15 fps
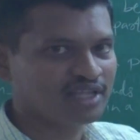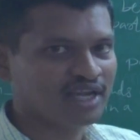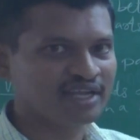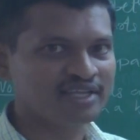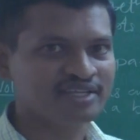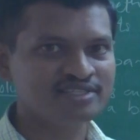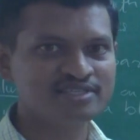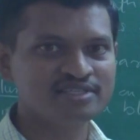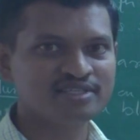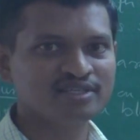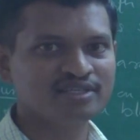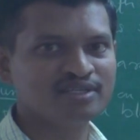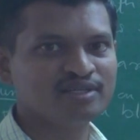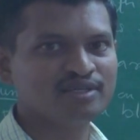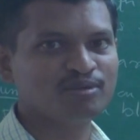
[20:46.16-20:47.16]
that is
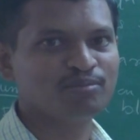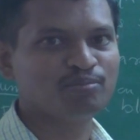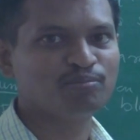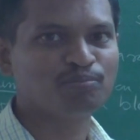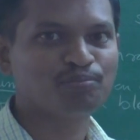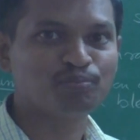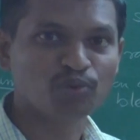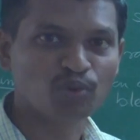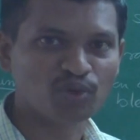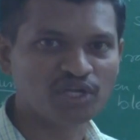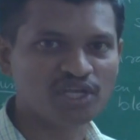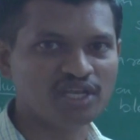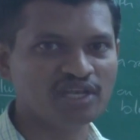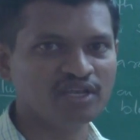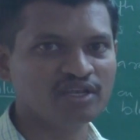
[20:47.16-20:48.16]

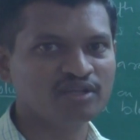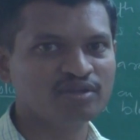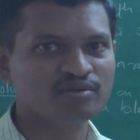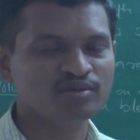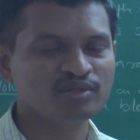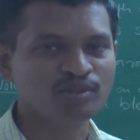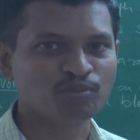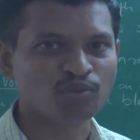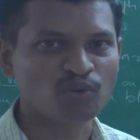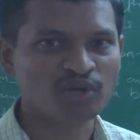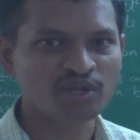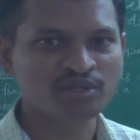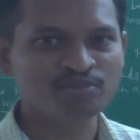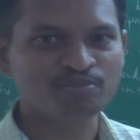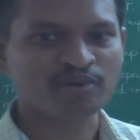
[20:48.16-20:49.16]
protein. The
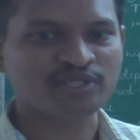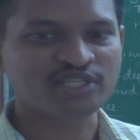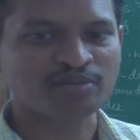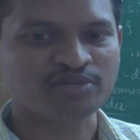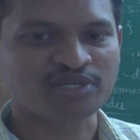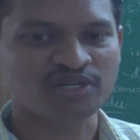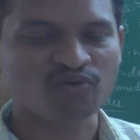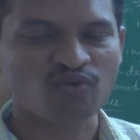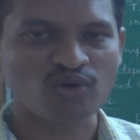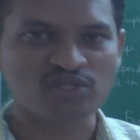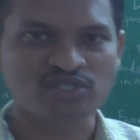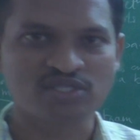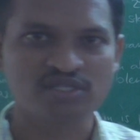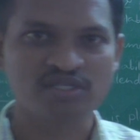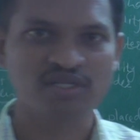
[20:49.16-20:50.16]
protein per chapter
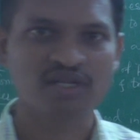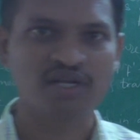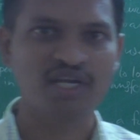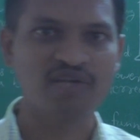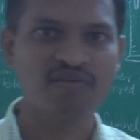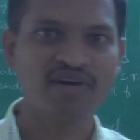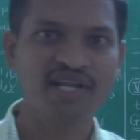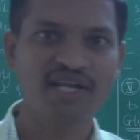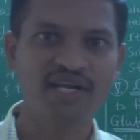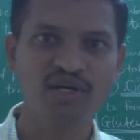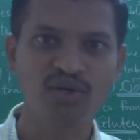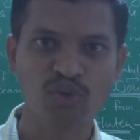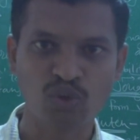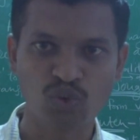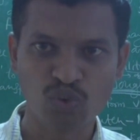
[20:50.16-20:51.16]
was divided
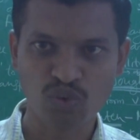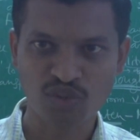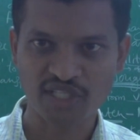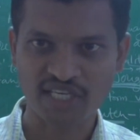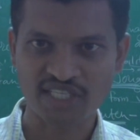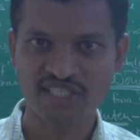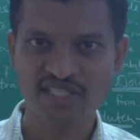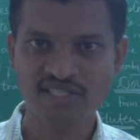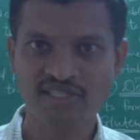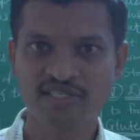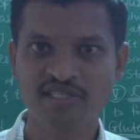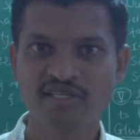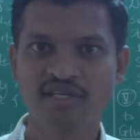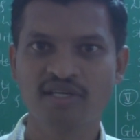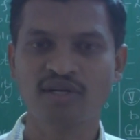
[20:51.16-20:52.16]
into 2 sections,
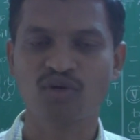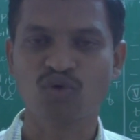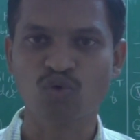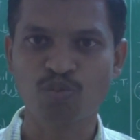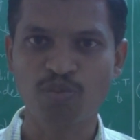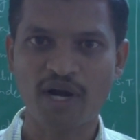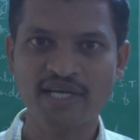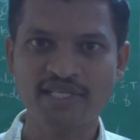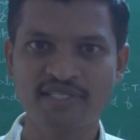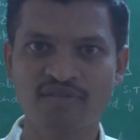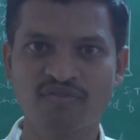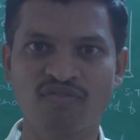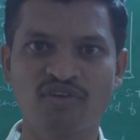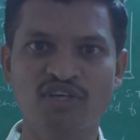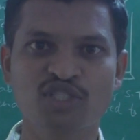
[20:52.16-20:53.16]
2 parts.
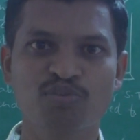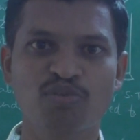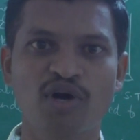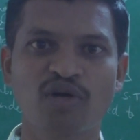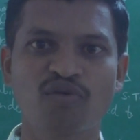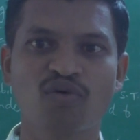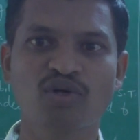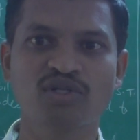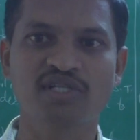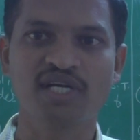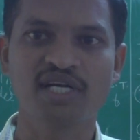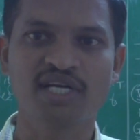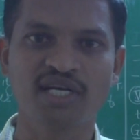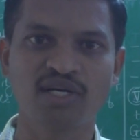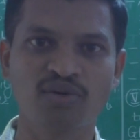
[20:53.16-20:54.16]
First part was
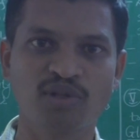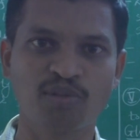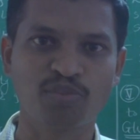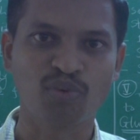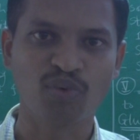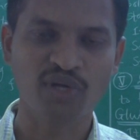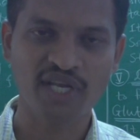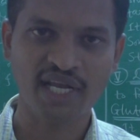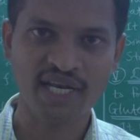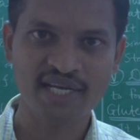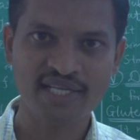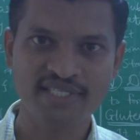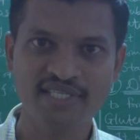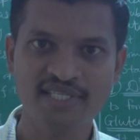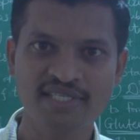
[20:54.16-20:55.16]
related to the protein
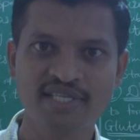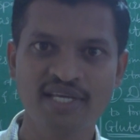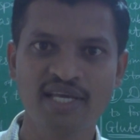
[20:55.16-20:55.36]
analysis,